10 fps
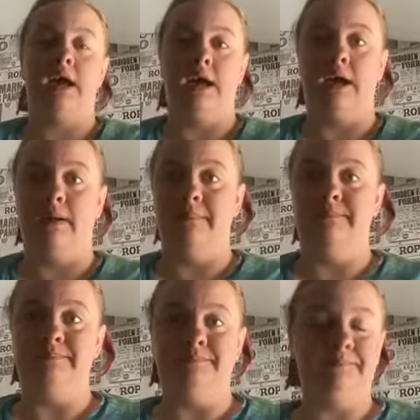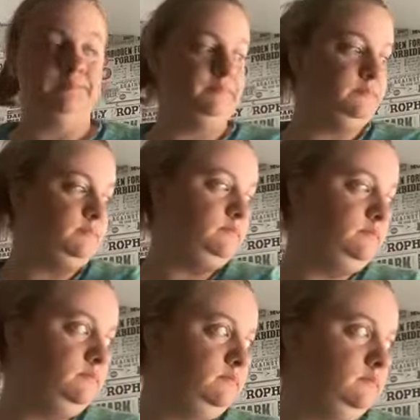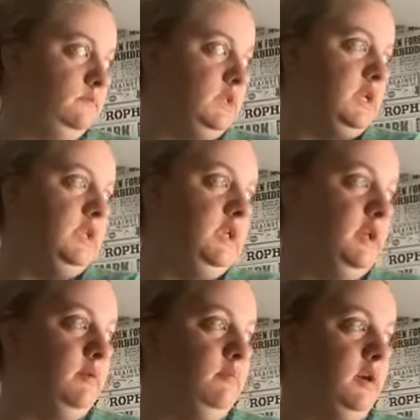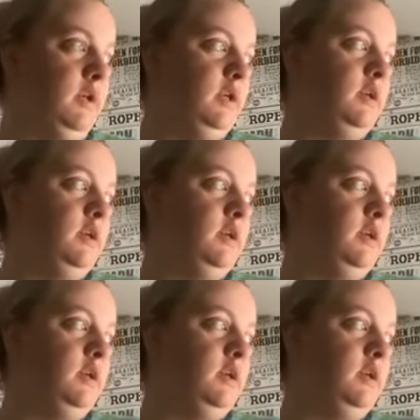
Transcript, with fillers: Um, and yeah, my